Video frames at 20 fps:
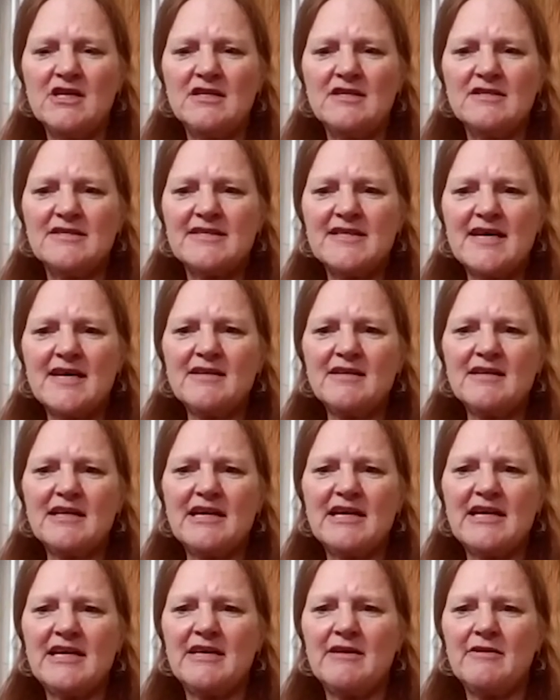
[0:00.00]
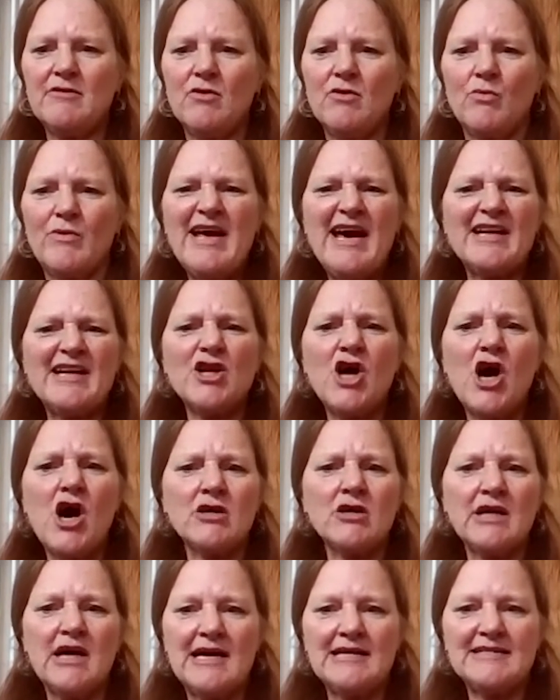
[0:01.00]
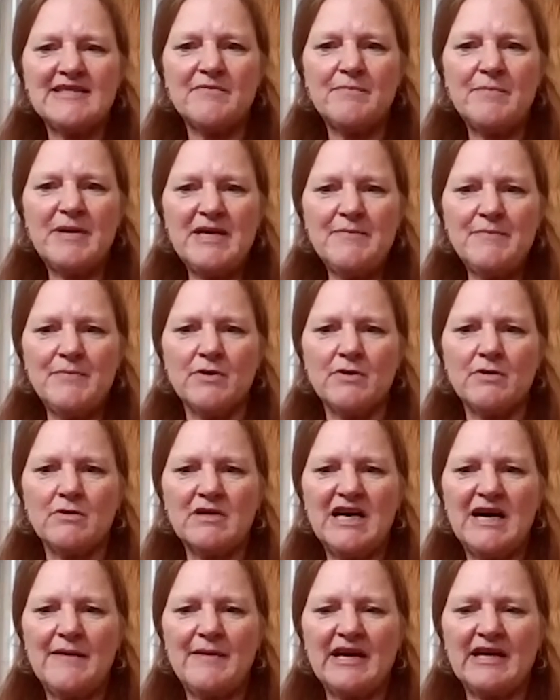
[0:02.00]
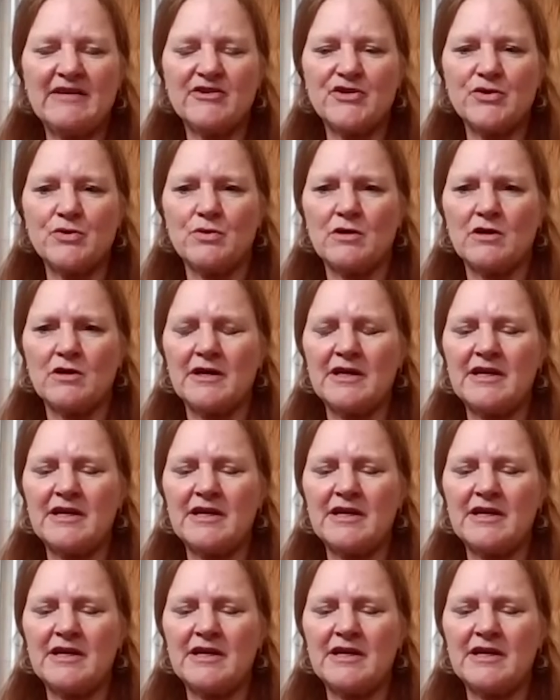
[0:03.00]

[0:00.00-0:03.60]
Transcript: suddenly we had long lines of people coming in the door.